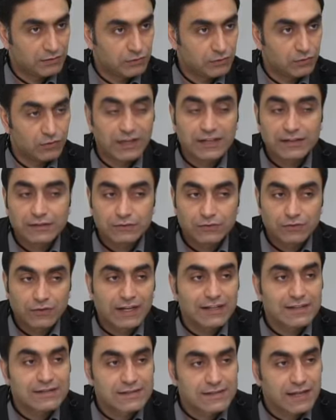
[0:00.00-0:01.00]
Do
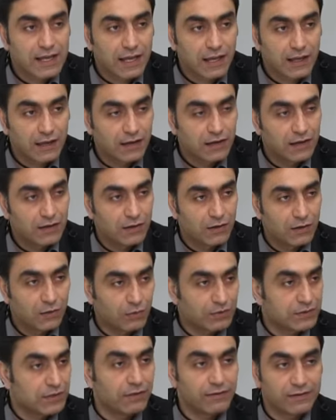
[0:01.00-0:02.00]
not say
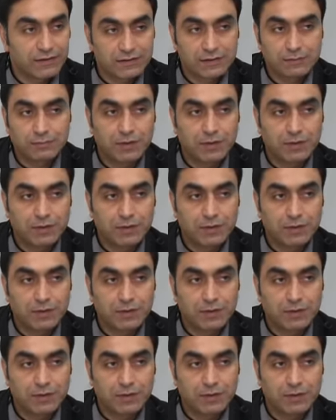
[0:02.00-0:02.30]
whatever the